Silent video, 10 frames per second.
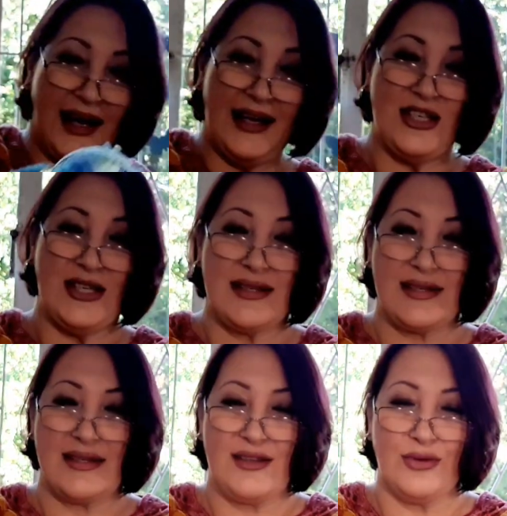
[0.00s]
I
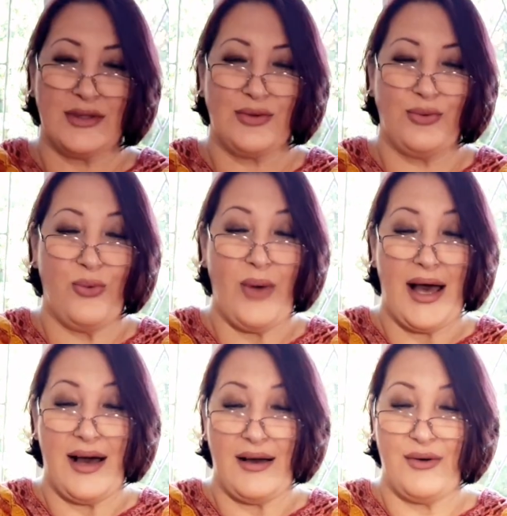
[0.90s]
just thought,
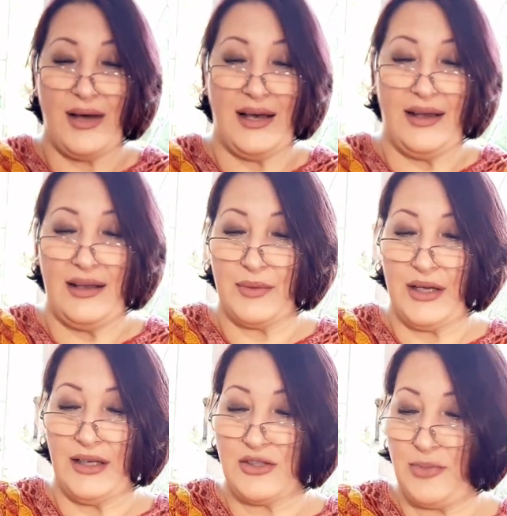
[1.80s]
wow, I am
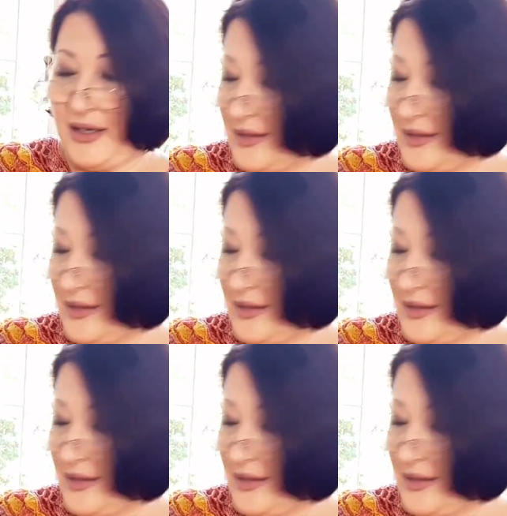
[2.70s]
going to buy